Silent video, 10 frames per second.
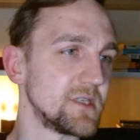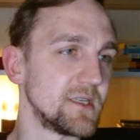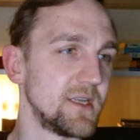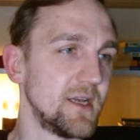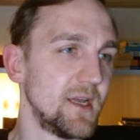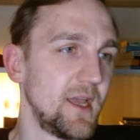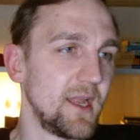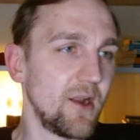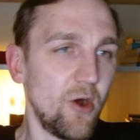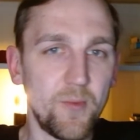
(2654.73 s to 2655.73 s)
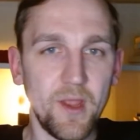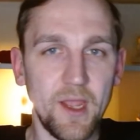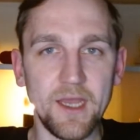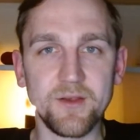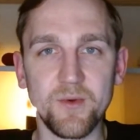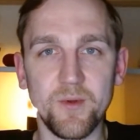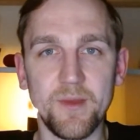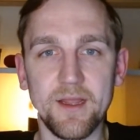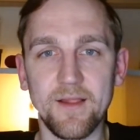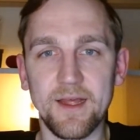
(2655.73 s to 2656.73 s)
And hope you will
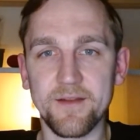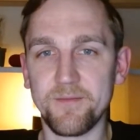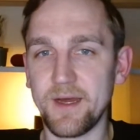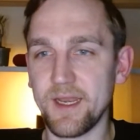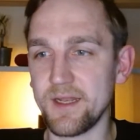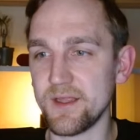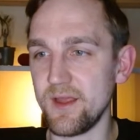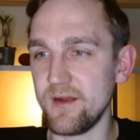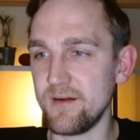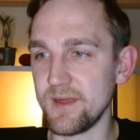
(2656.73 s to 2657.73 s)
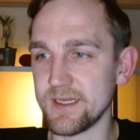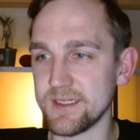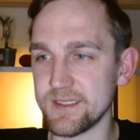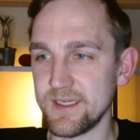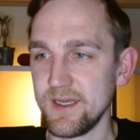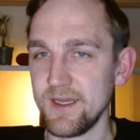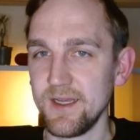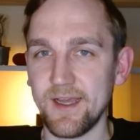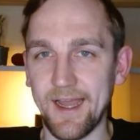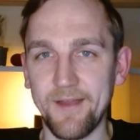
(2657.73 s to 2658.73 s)
make a lot of money this year, because
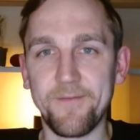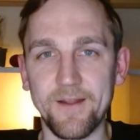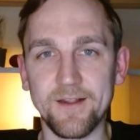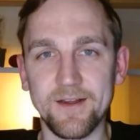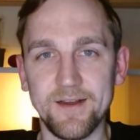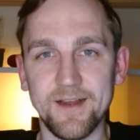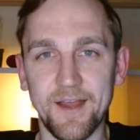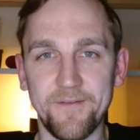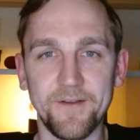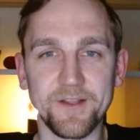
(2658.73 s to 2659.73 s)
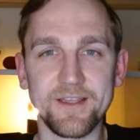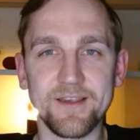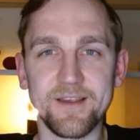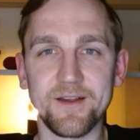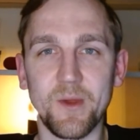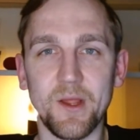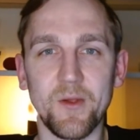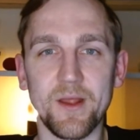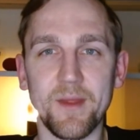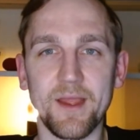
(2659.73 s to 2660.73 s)
I feel this is year where you
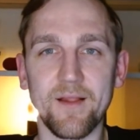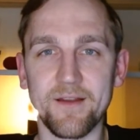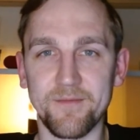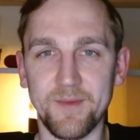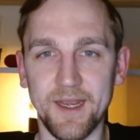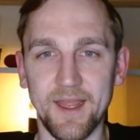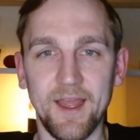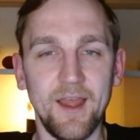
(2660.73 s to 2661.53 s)
can make a lot of money.